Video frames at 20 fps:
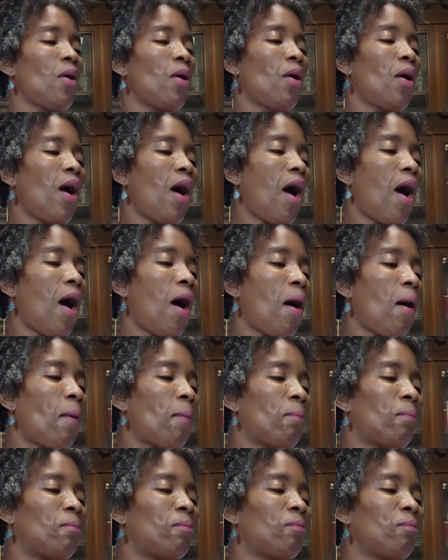
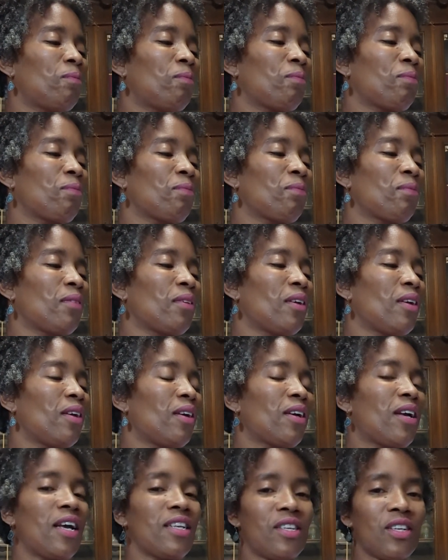
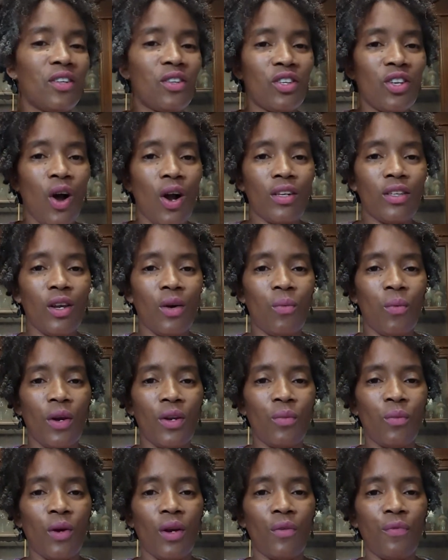Because it starts to,
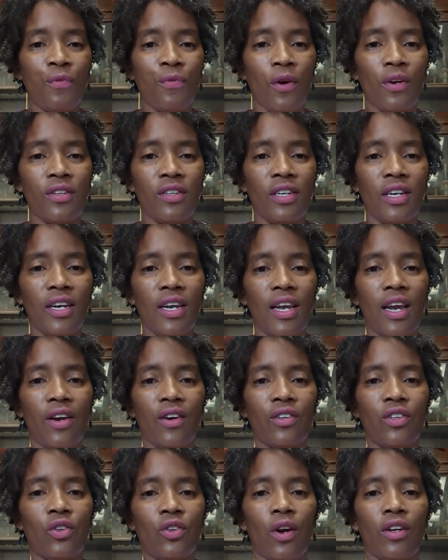when the 4C hair
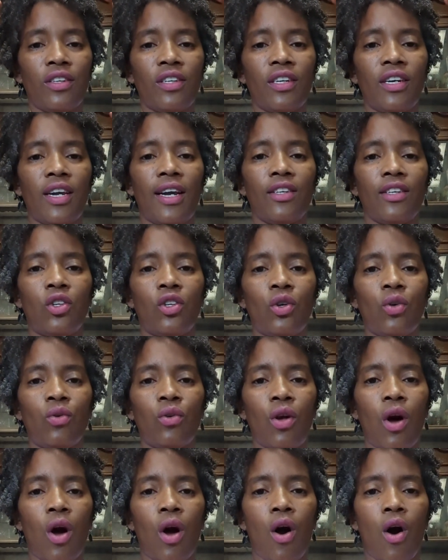starts to get too
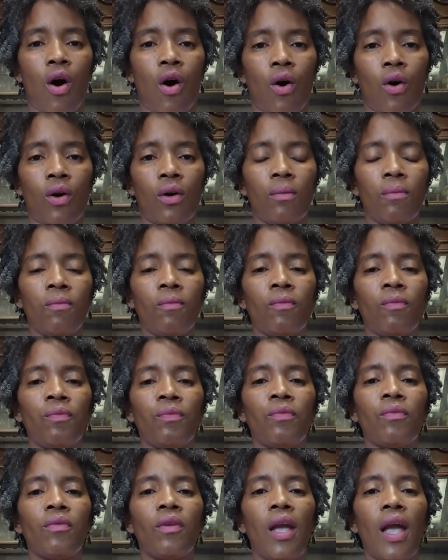long
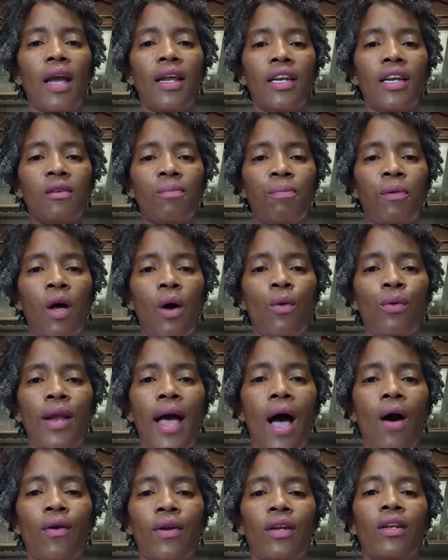and it's blown
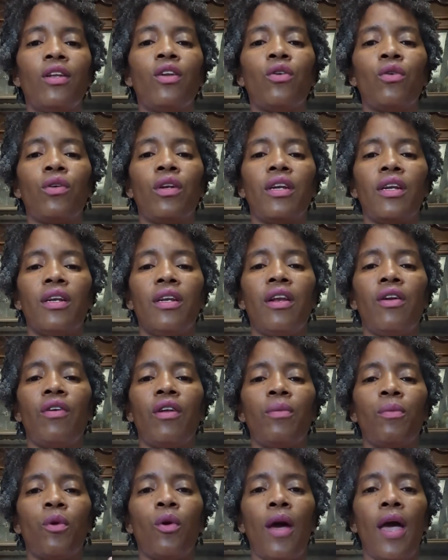out, it
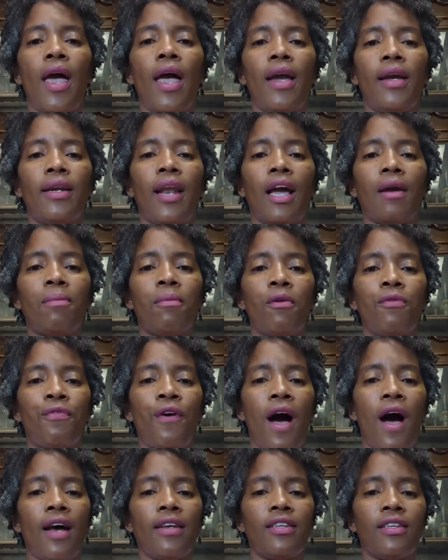literally will hang like
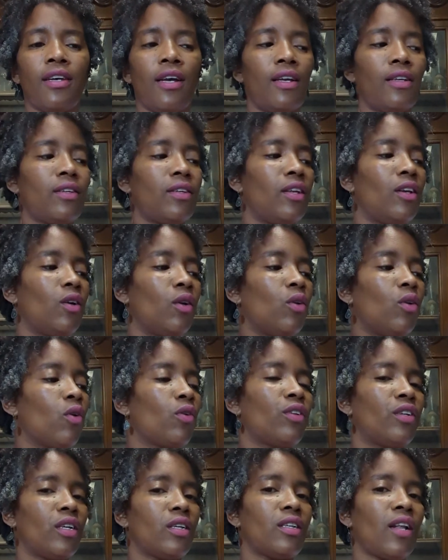Mufasa's, and it'll look
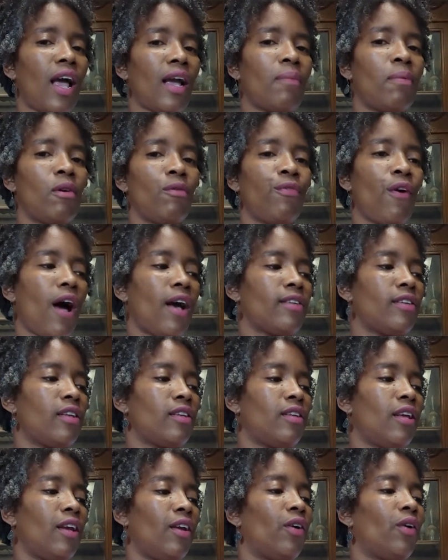just like Mufasa's
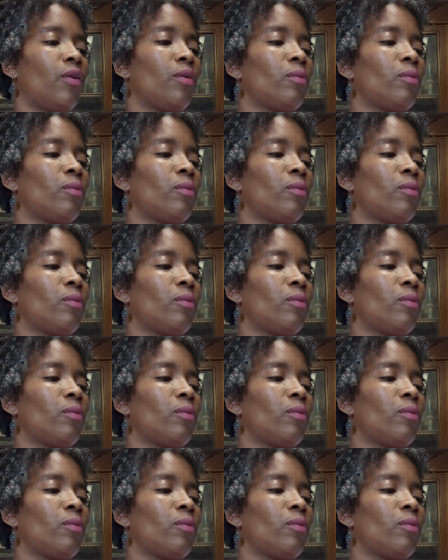hair.